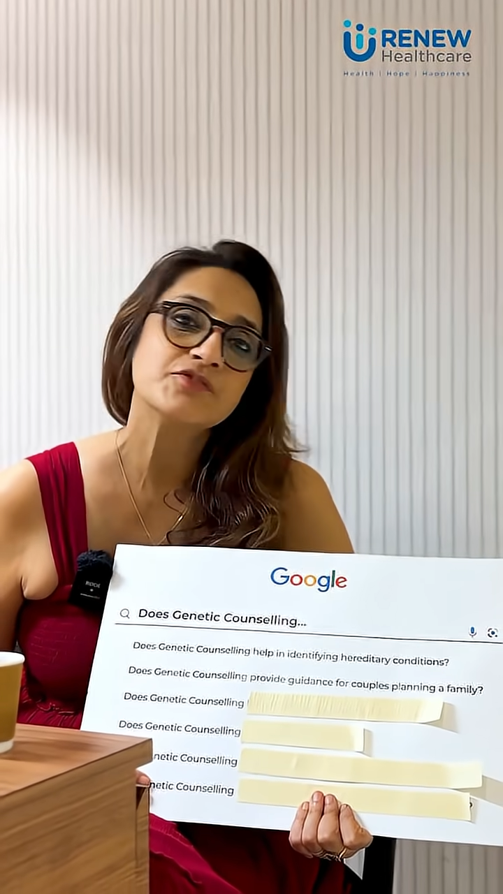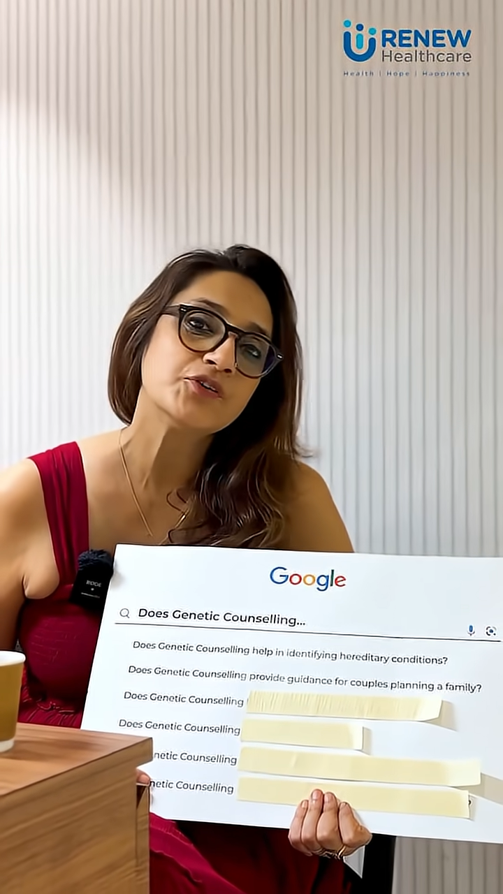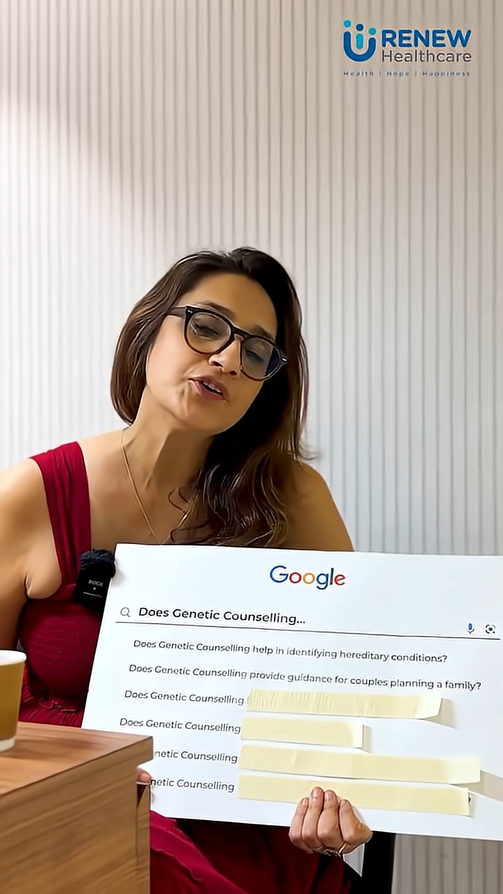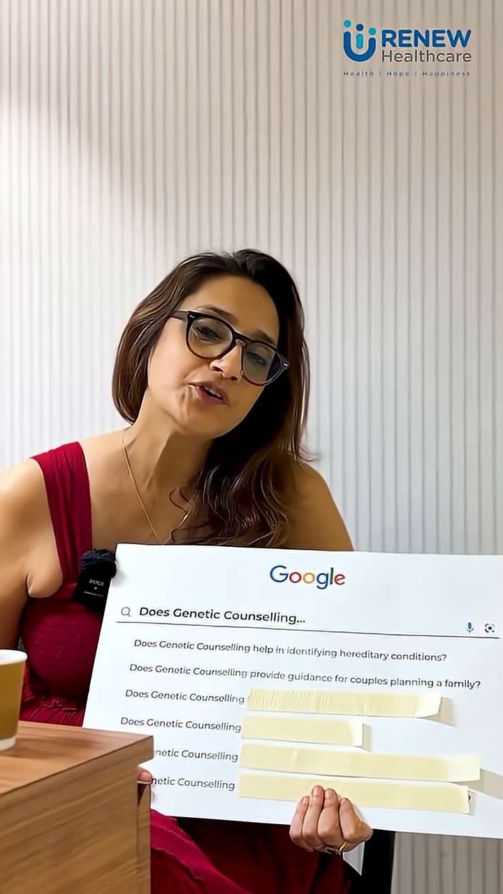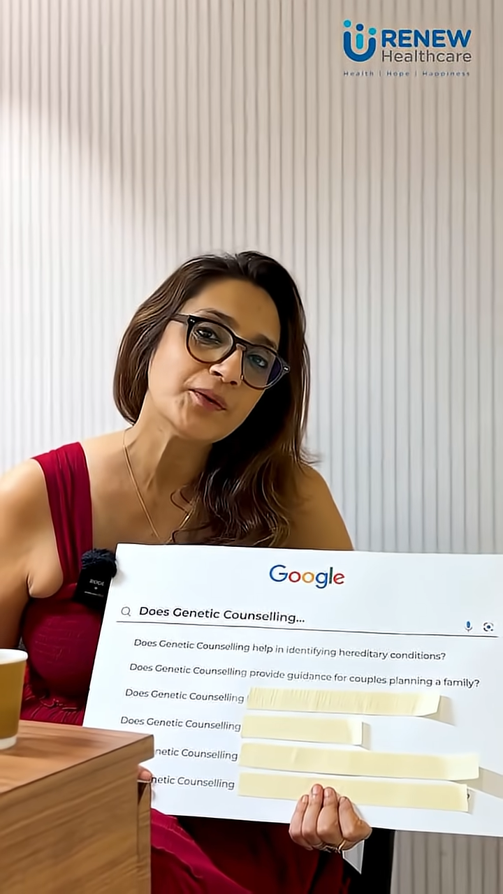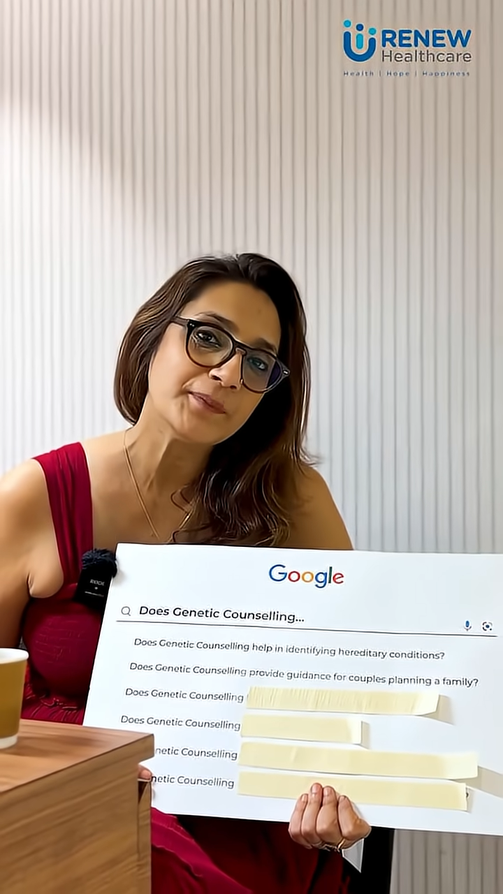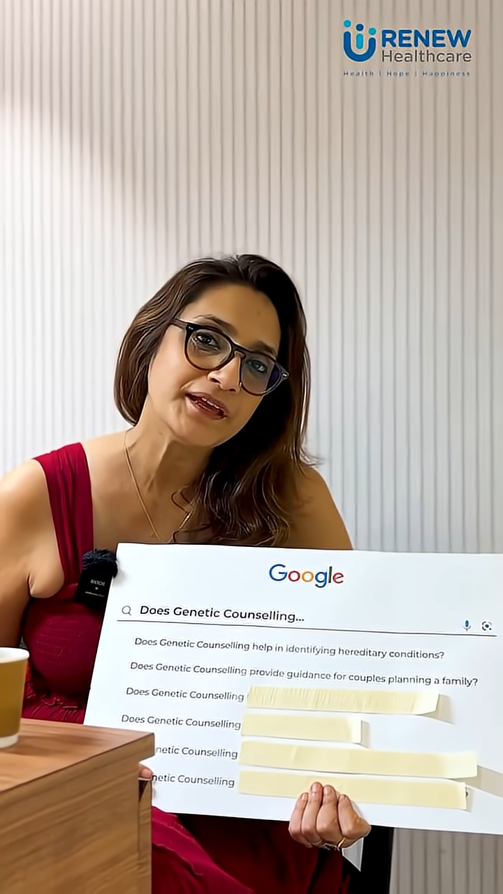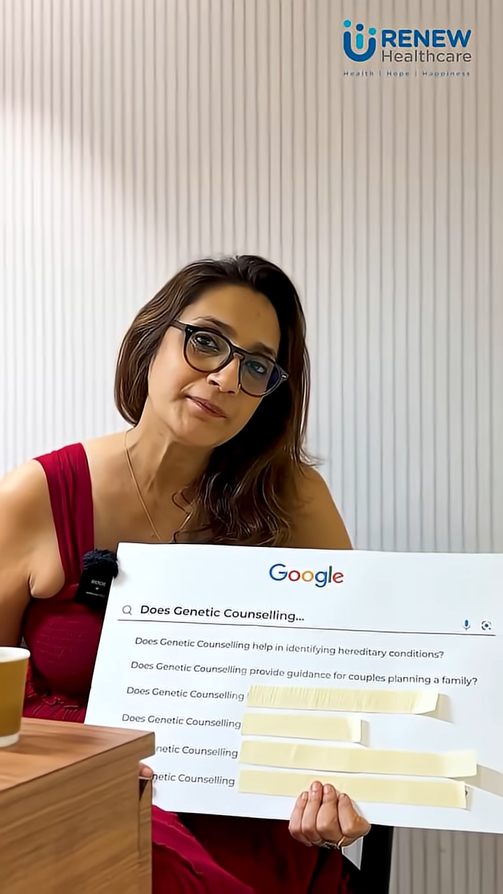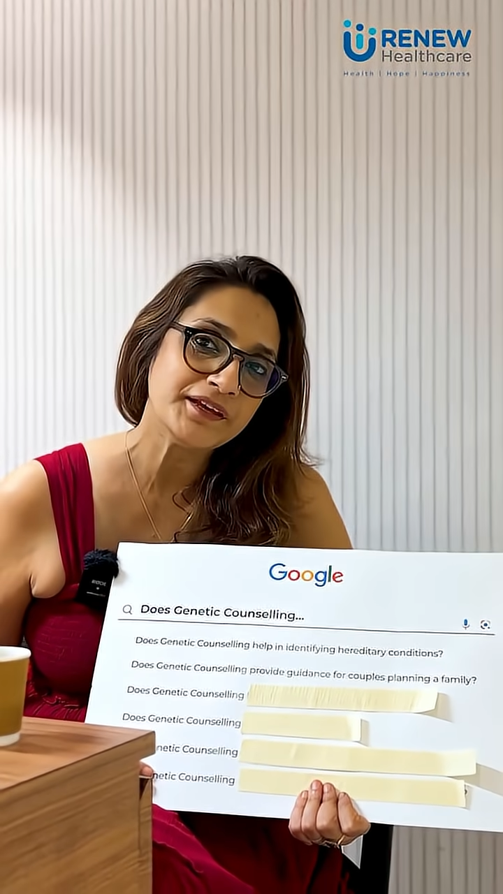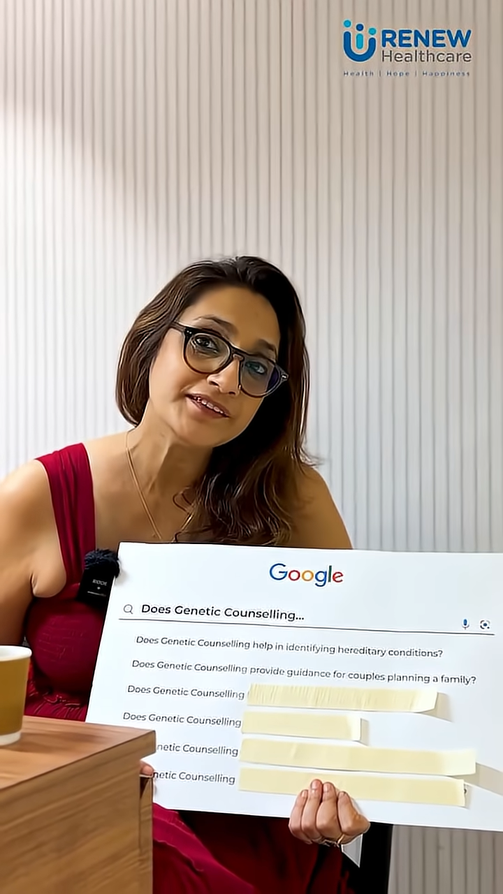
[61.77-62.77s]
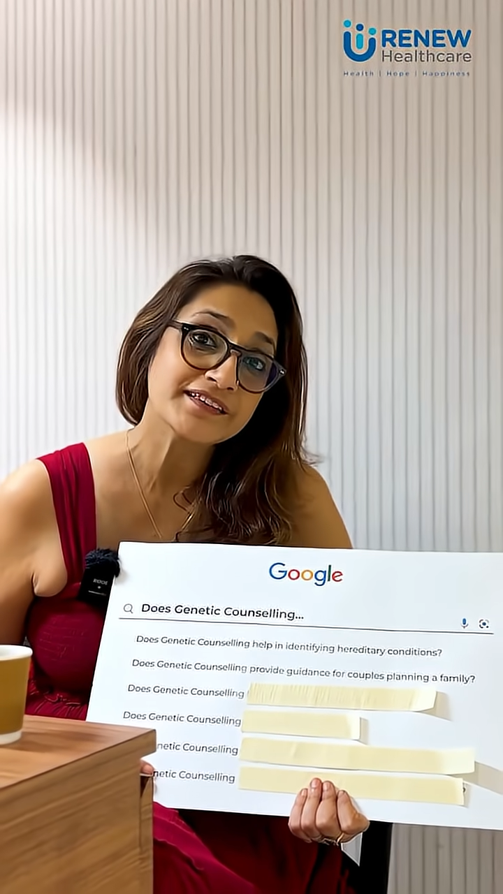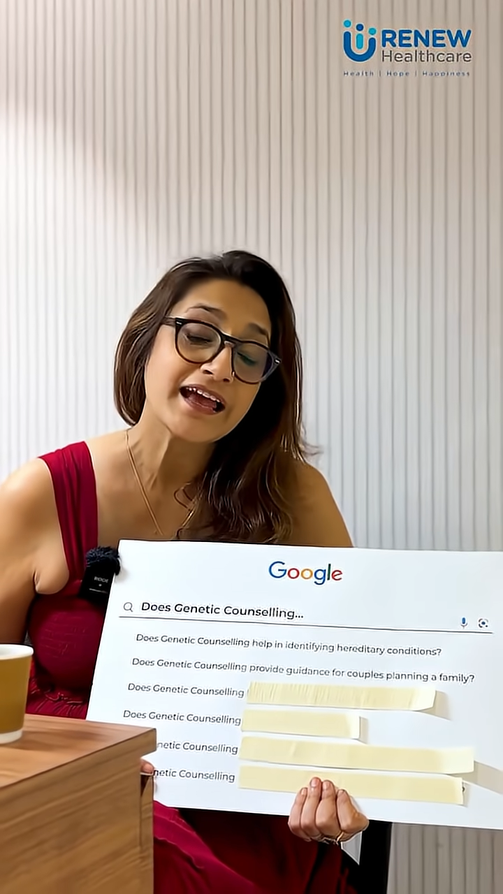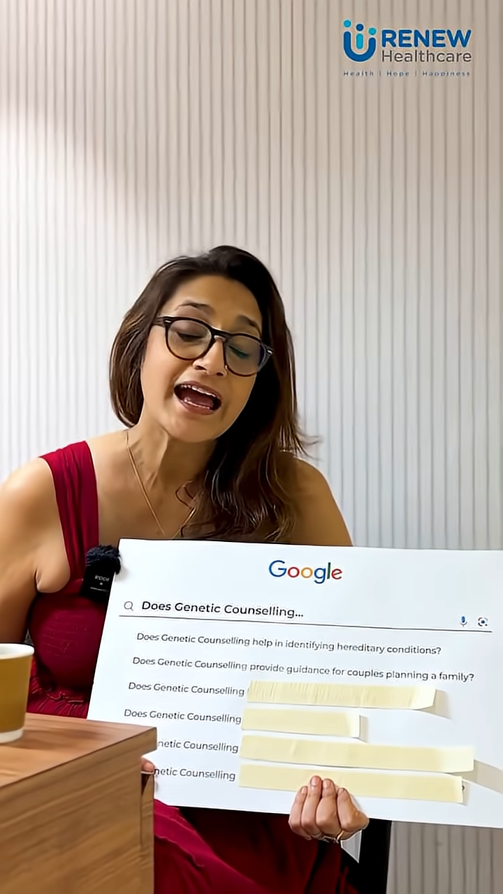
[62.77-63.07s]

for your babies